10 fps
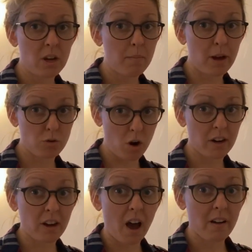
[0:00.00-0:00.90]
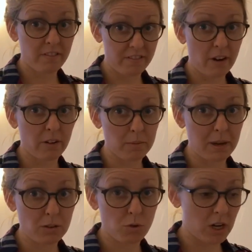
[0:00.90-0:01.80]
by drawing very big
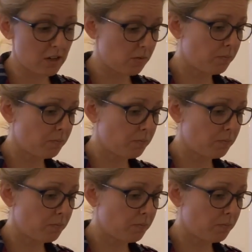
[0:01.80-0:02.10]
trees.